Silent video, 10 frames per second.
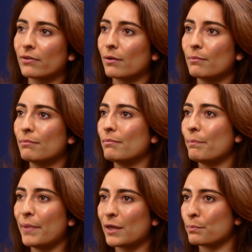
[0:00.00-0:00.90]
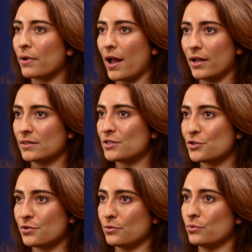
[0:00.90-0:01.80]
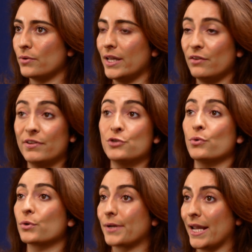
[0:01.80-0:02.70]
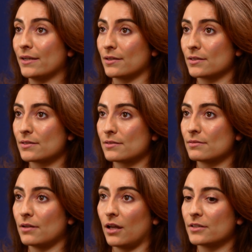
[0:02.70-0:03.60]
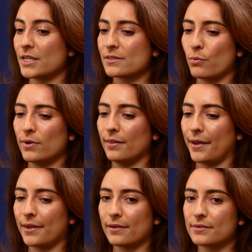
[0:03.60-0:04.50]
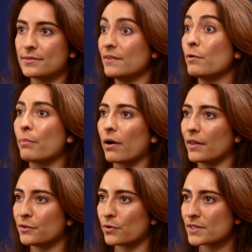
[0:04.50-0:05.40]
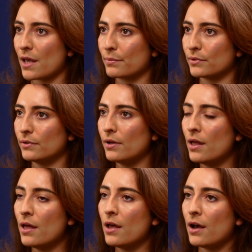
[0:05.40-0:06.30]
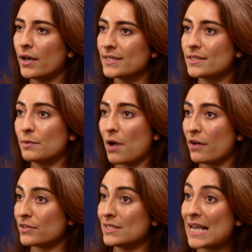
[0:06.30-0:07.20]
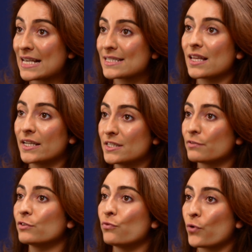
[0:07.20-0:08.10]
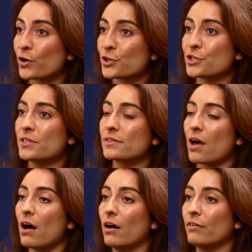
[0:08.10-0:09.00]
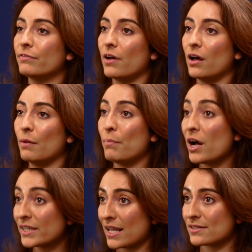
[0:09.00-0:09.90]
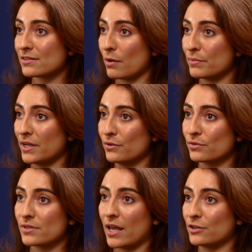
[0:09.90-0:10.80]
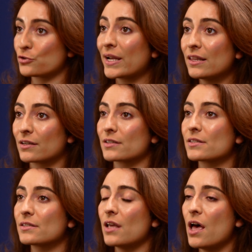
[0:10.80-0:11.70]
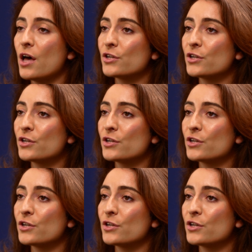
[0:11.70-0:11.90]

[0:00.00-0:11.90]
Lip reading: from big brands to individual creators. Take someone like Stephen Bartlett, for example. His team often tests like different versions of podcast thumbnails and trailers